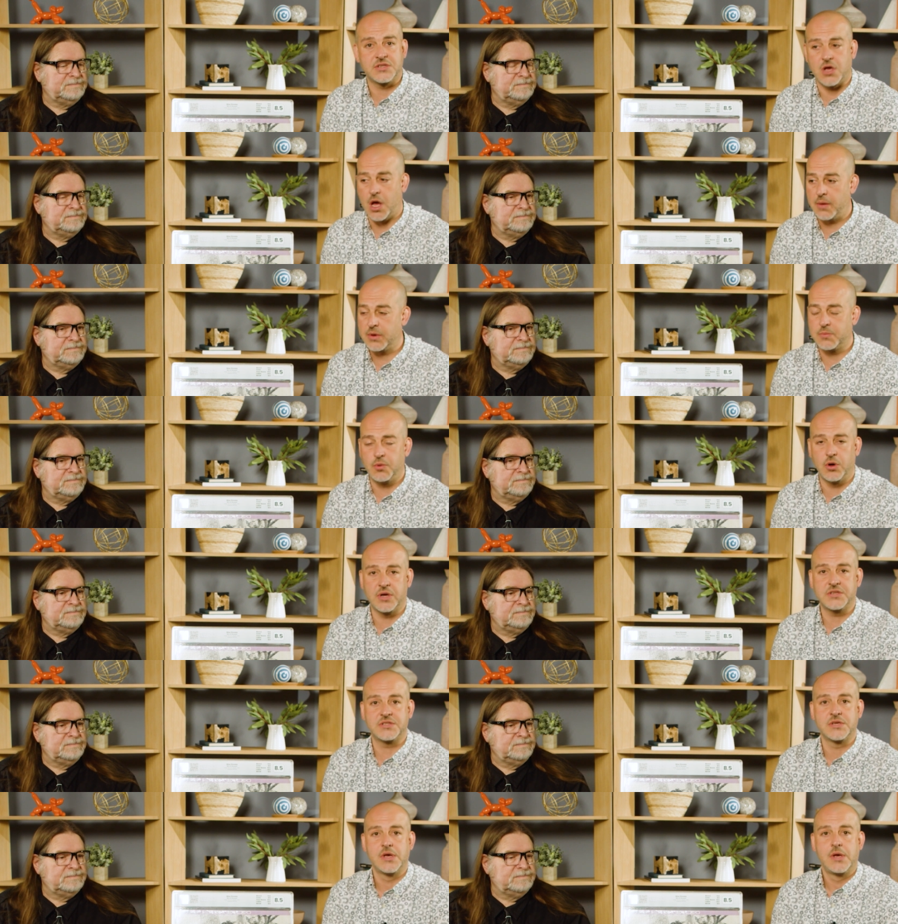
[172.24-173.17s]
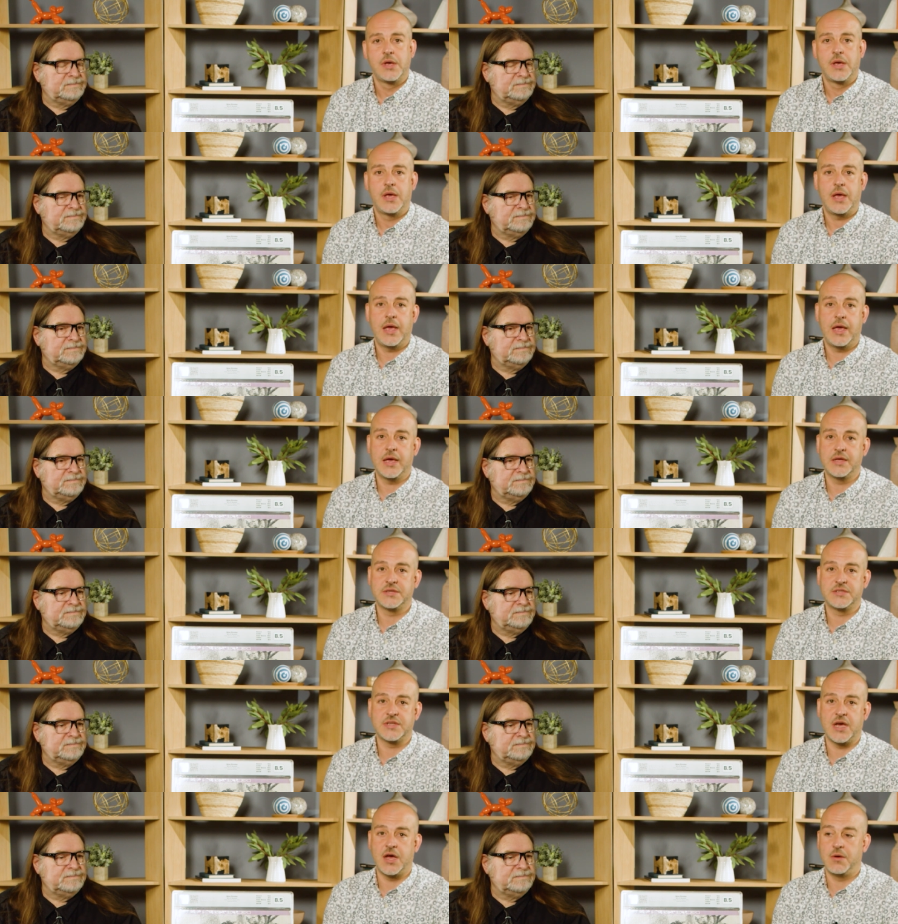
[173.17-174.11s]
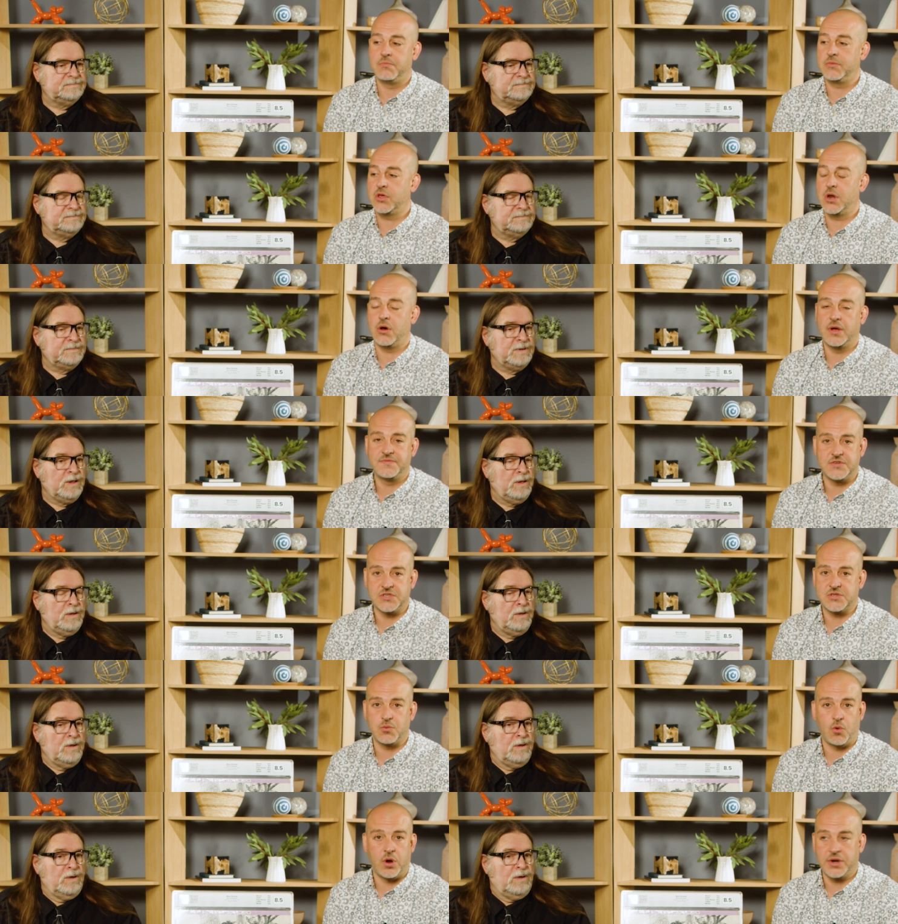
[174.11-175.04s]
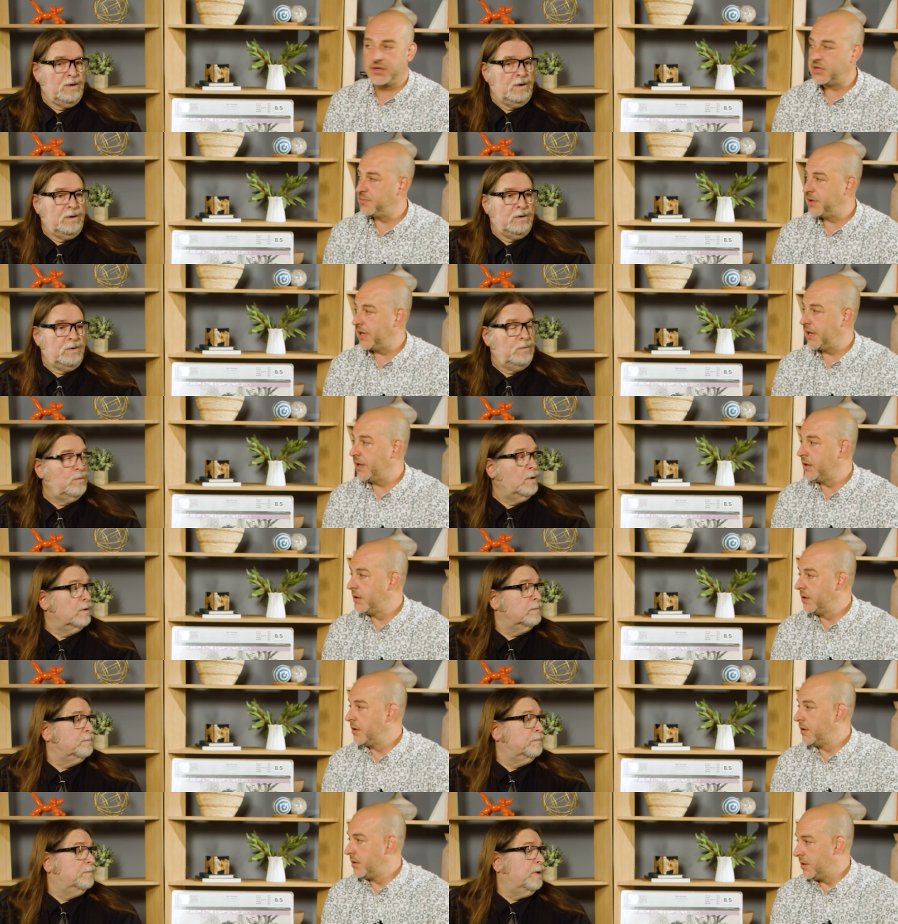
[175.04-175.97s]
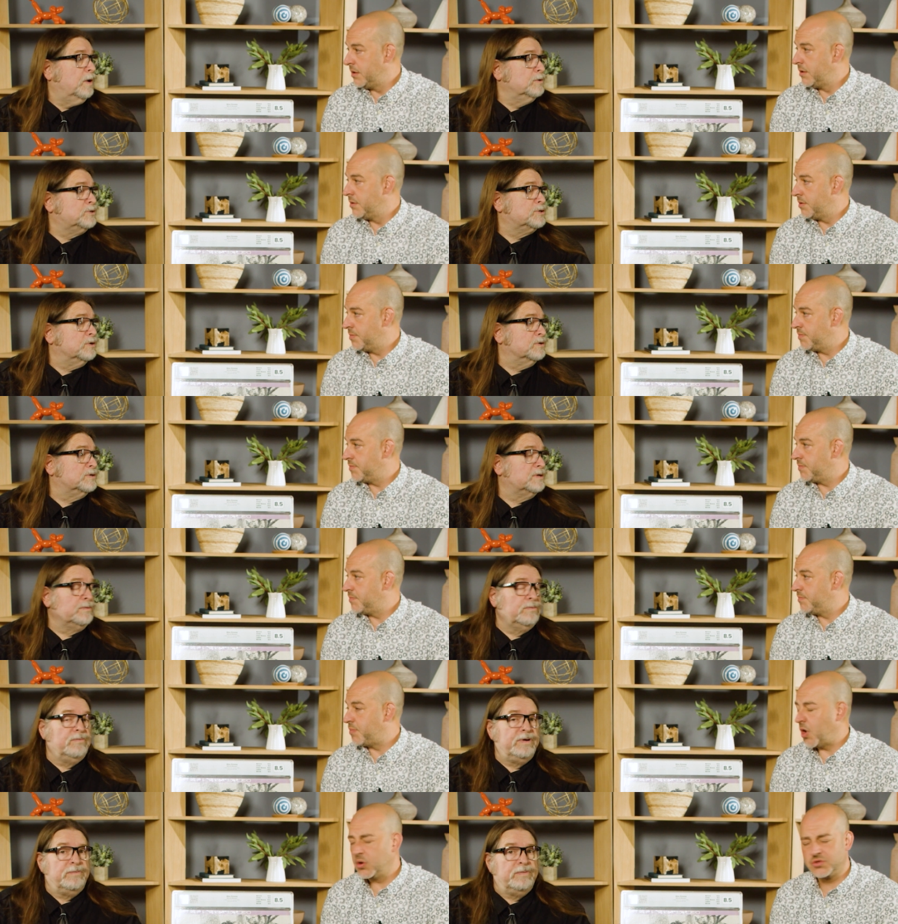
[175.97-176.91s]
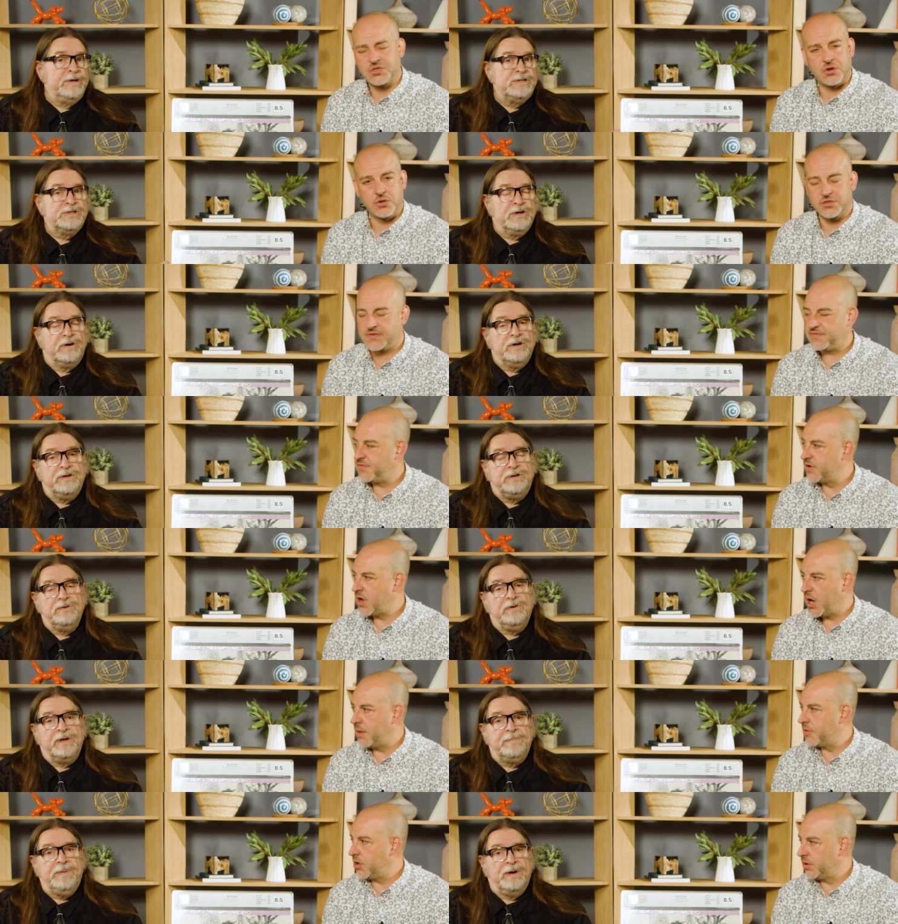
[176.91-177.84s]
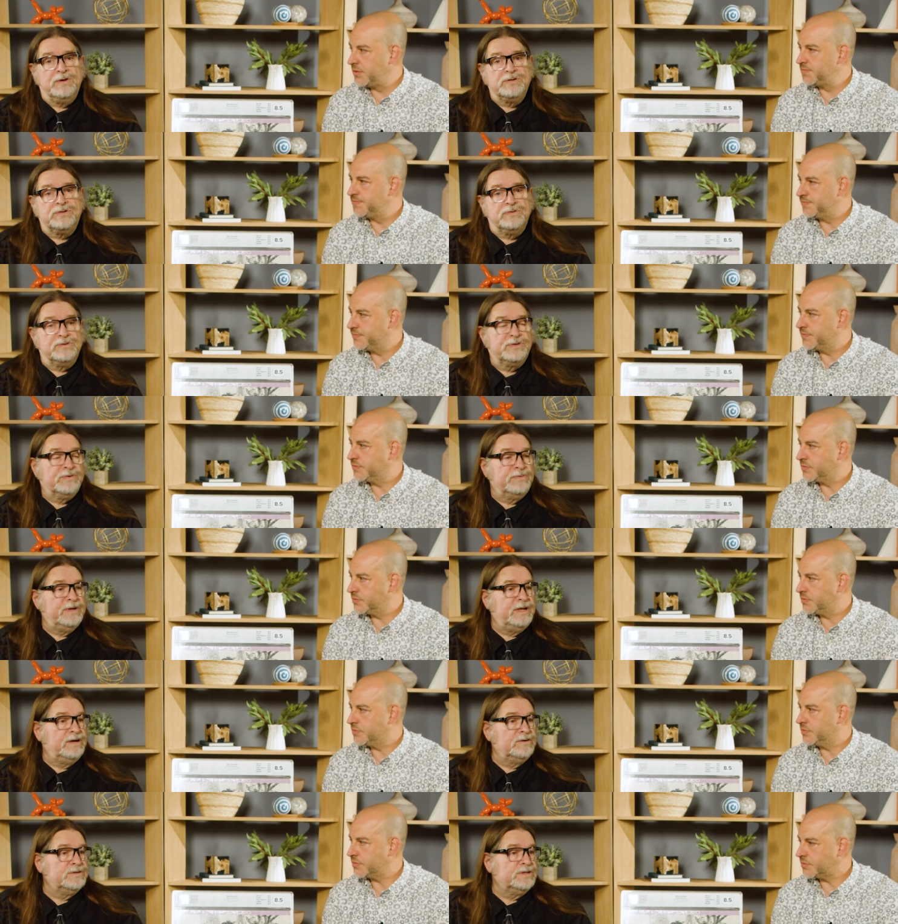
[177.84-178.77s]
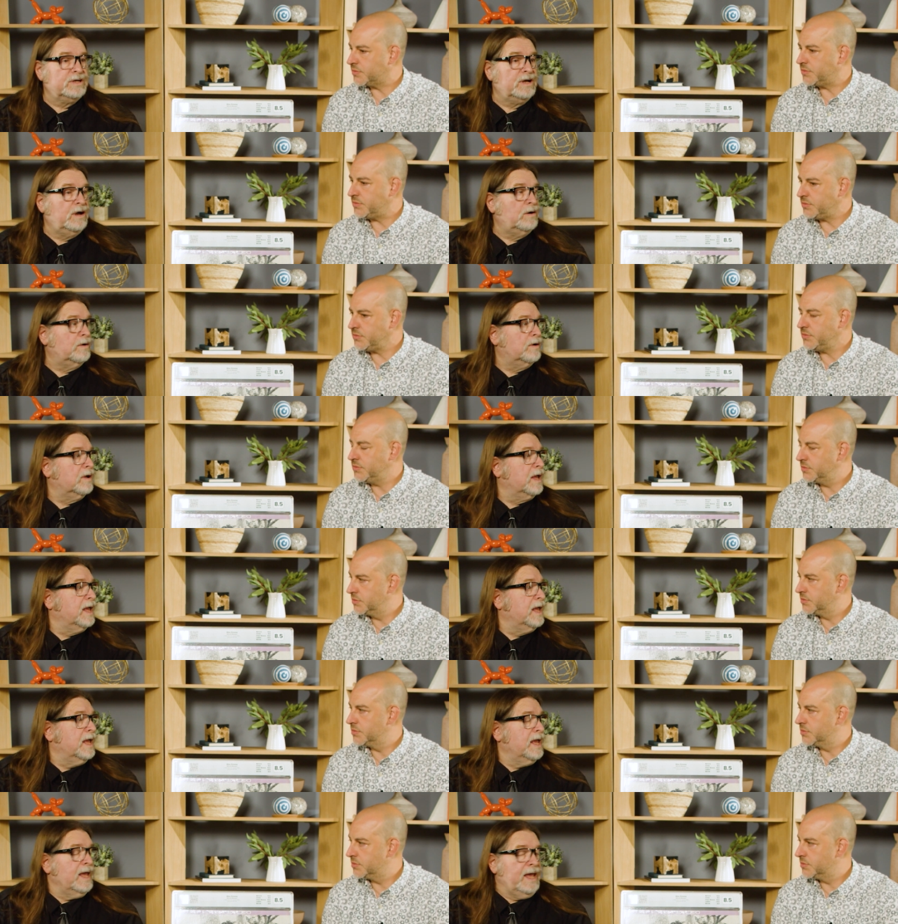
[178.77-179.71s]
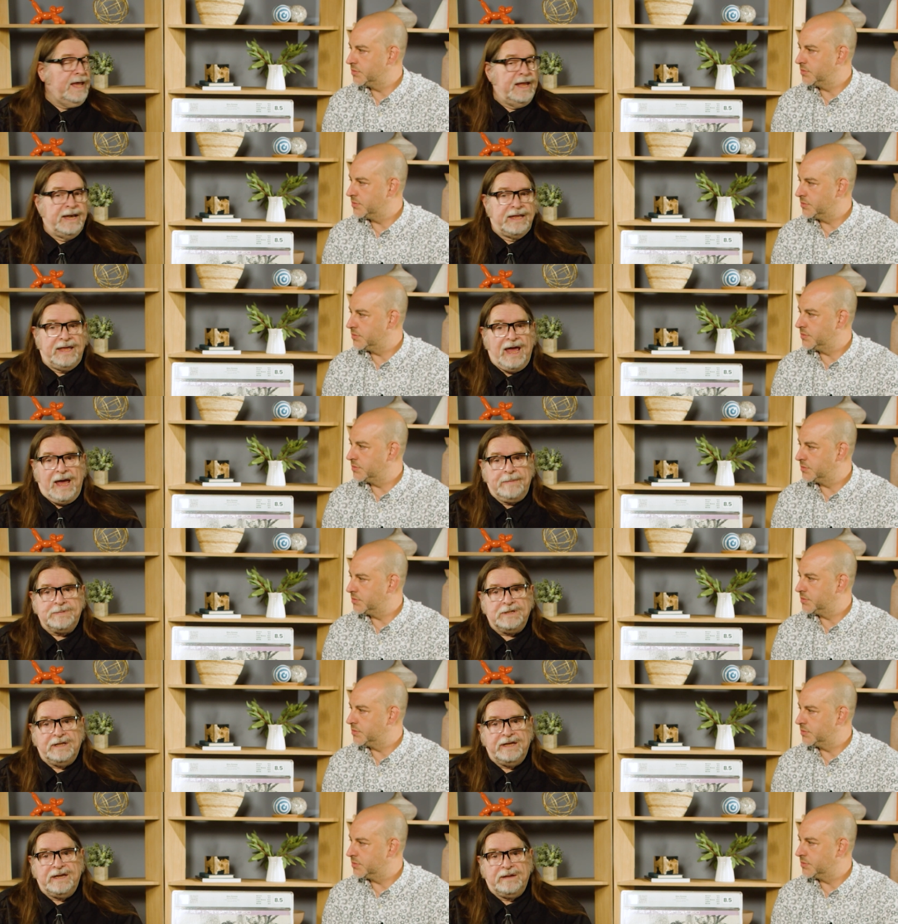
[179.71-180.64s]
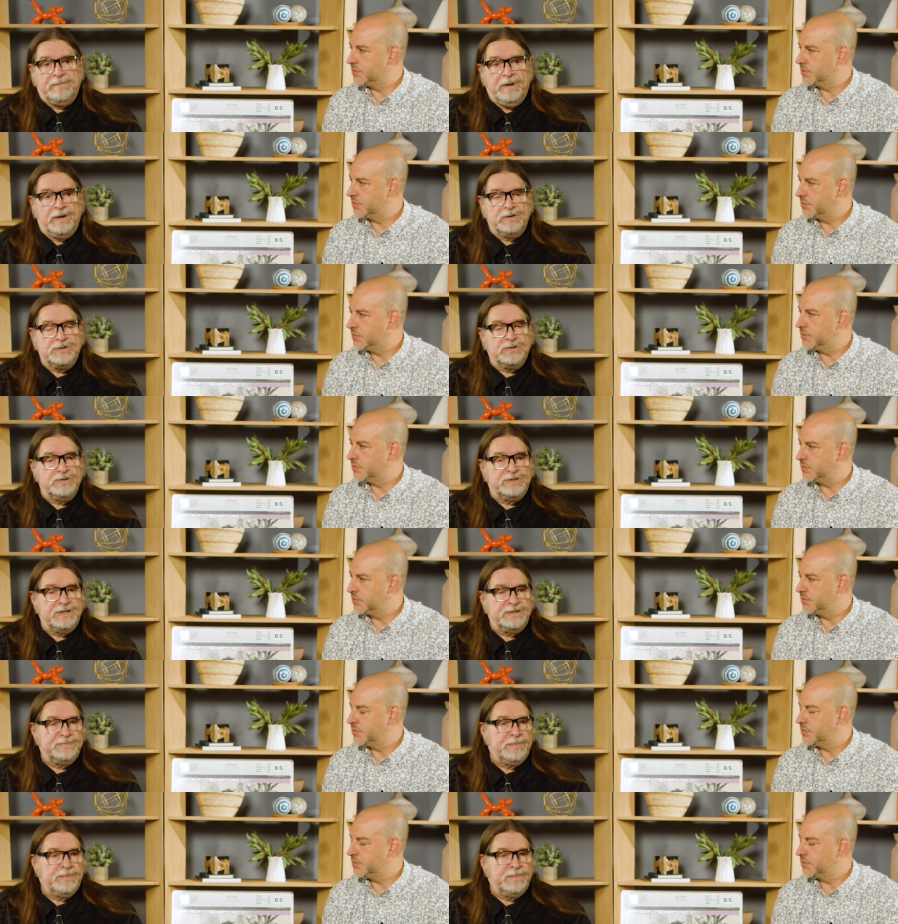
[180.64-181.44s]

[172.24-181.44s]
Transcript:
Speaker 1: comic books, and um, you know, I just wanted to be well posters. posters we started phenomenal. doing
Speaker 2: posters three years ago, and encapsulating posters has